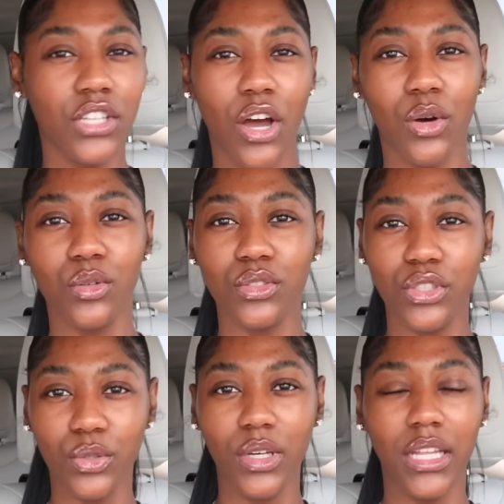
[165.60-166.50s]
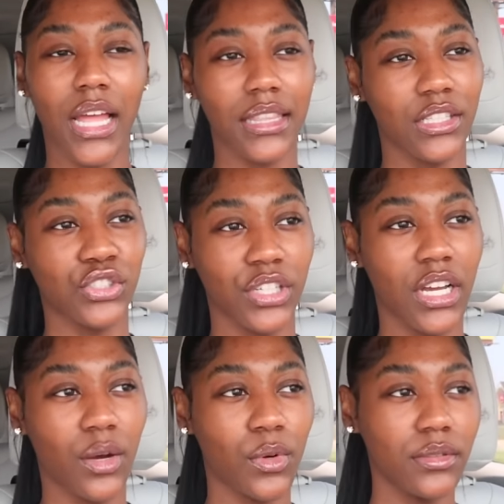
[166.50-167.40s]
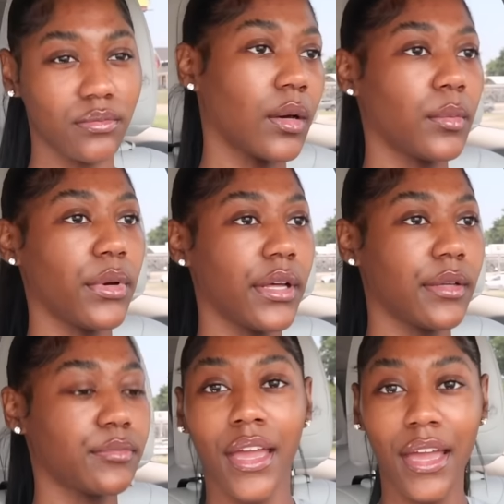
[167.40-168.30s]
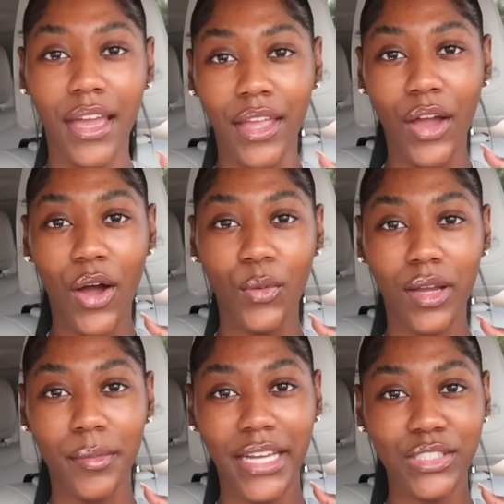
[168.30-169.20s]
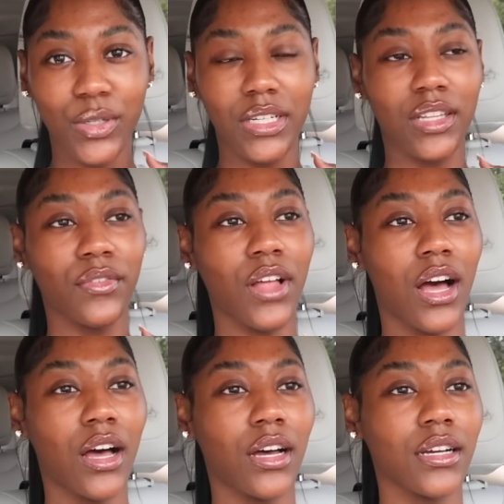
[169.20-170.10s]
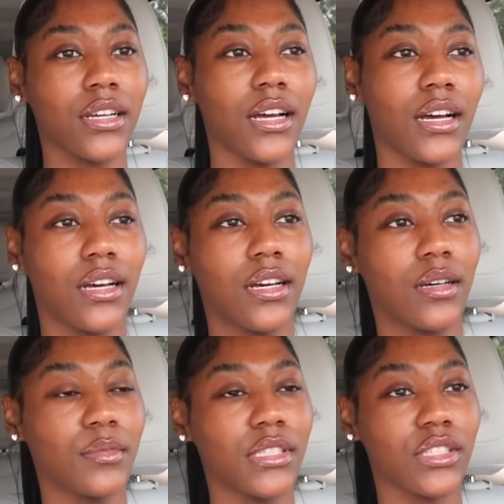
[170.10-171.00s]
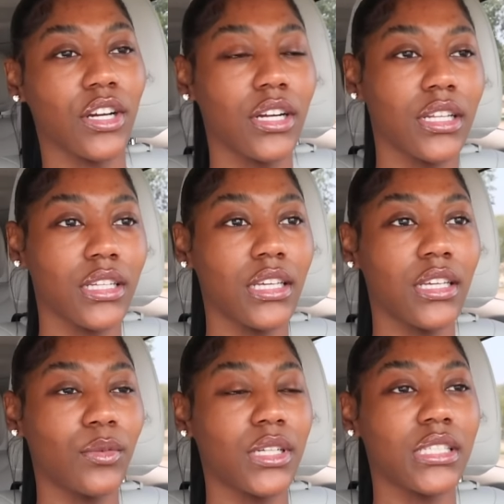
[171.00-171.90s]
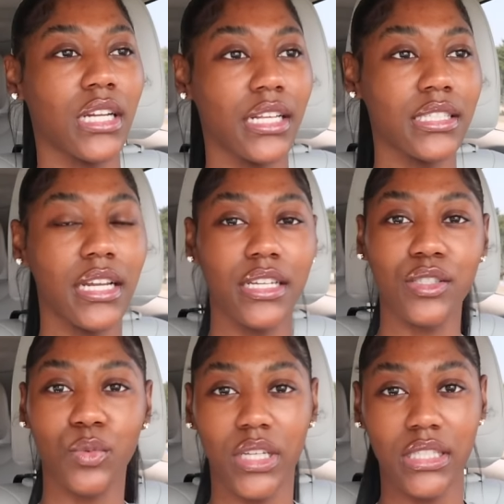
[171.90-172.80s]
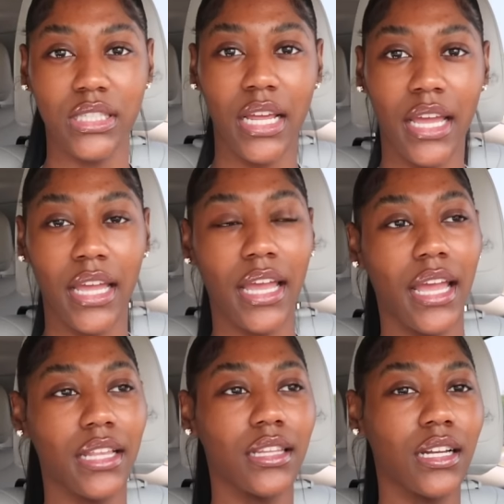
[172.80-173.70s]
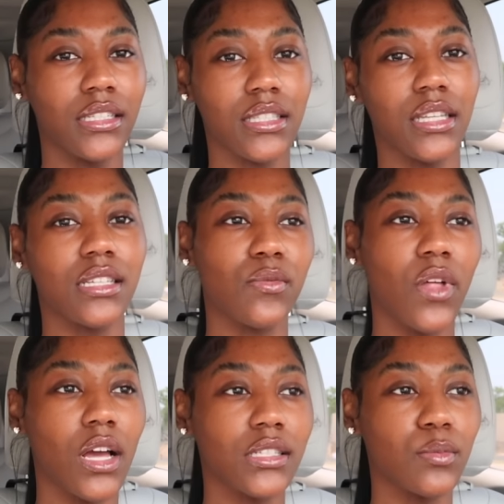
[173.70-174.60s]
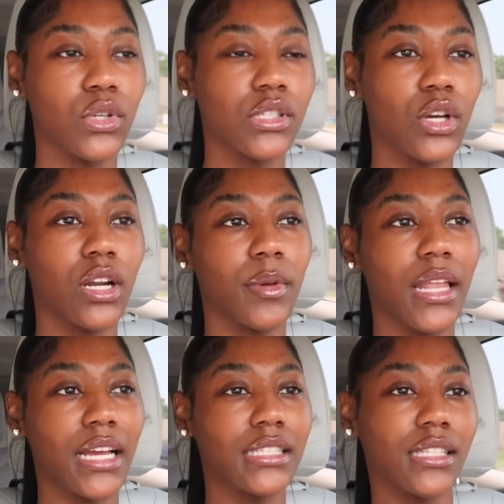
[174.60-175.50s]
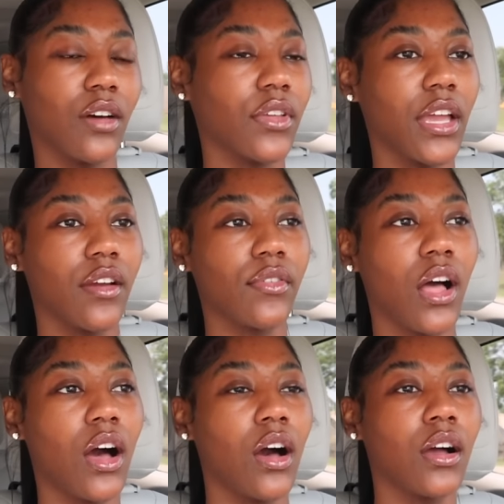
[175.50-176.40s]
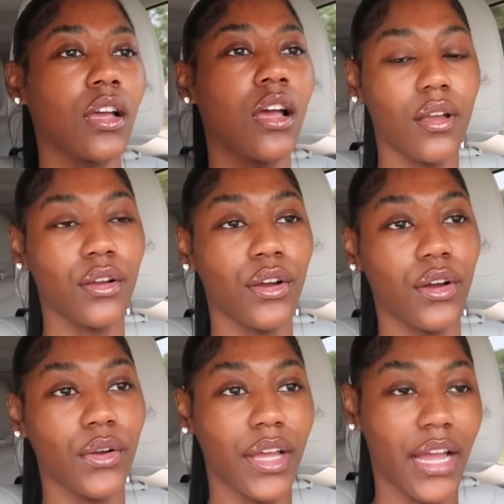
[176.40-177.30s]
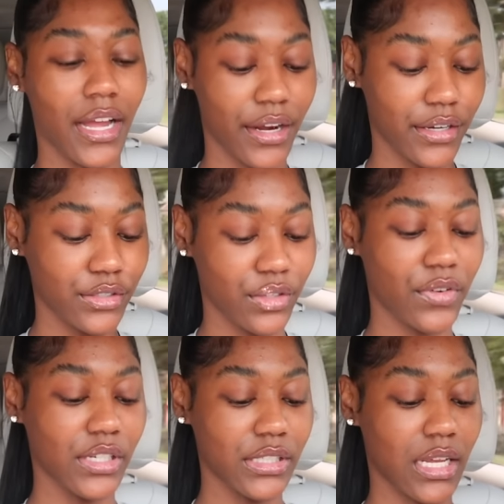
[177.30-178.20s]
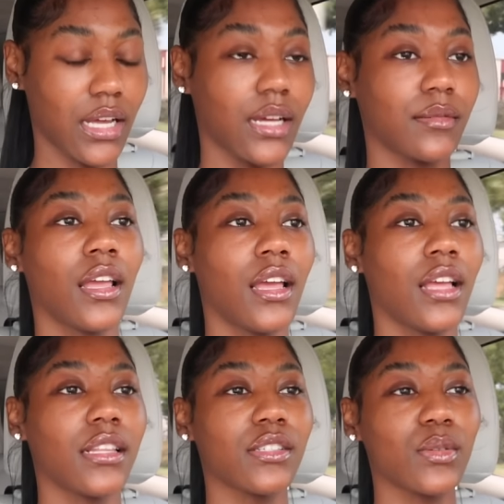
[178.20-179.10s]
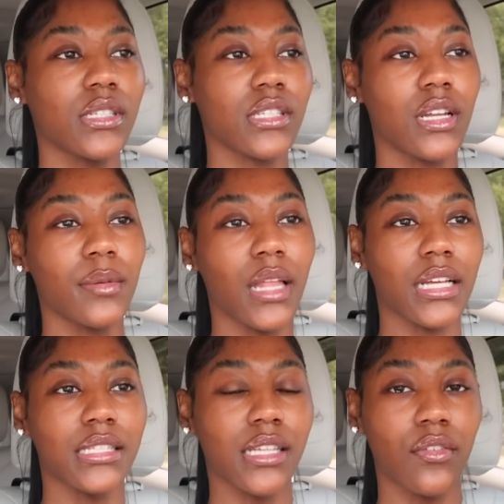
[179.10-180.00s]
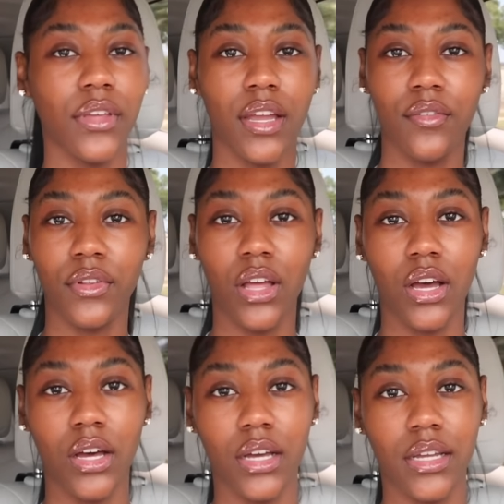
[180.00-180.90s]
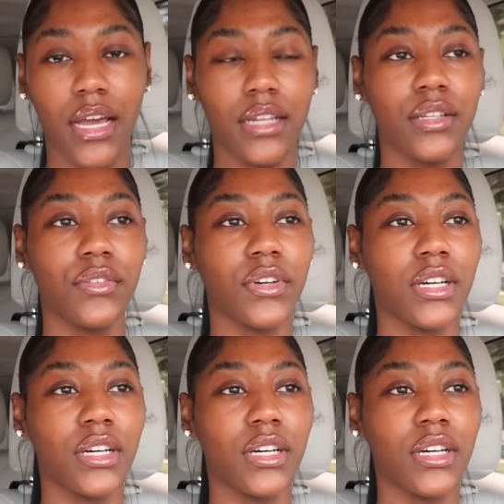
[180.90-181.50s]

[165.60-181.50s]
tone to it like the tree hut one but hey y'all welcome back to another vlog um it's currently what is today today is wednesday and honestly this vlog is more so gonna be like a self-care vlog girl okay i heard you the first time this one is gonna be like a self-care vlog kind of